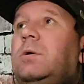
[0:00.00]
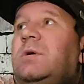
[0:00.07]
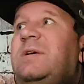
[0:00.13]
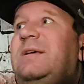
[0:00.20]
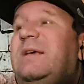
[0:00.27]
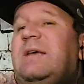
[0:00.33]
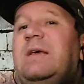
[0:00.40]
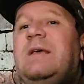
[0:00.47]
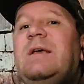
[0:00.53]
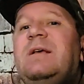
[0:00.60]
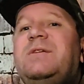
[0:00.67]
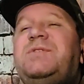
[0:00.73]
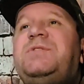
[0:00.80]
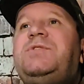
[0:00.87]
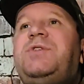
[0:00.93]
He
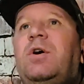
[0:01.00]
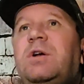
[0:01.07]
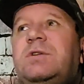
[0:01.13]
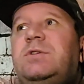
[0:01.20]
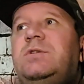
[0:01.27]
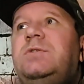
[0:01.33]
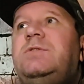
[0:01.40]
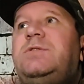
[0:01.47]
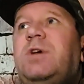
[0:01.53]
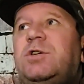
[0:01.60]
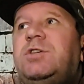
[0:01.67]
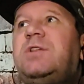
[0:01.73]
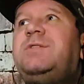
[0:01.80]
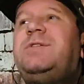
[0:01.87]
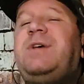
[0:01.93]
is
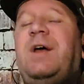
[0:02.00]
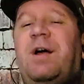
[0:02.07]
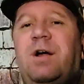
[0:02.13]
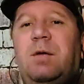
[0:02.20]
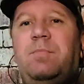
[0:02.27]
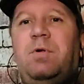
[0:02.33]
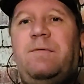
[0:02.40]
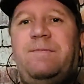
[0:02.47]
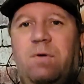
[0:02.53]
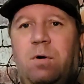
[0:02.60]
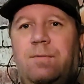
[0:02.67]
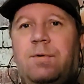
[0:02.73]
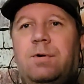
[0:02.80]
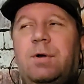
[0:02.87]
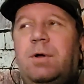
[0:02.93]
such a terrible
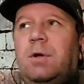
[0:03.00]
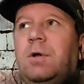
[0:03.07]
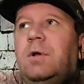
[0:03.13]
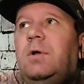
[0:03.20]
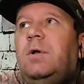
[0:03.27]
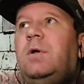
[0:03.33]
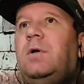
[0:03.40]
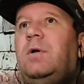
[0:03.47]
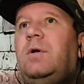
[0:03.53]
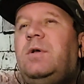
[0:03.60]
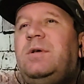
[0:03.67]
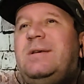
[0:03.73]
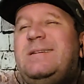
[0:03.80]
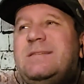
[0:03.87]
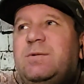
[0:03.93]
forward.
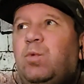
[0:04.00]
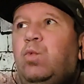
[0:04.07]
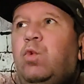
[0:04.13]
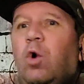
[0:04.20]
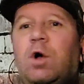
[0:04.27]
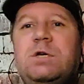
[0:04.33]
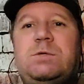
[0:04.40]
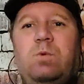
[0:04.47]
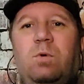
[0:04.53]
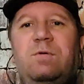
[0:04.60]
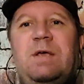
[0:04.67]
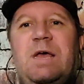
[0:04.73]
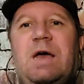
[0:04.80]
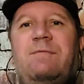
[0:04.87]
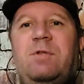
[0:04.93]
He's the worst one
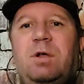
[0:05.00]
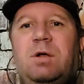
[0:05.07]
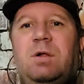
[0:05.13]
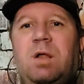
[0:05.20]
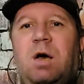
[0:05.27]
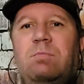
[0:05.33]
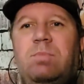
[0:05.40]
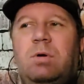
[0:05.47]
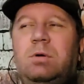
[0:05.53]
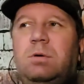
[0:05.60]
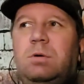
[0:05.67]
you have in the club.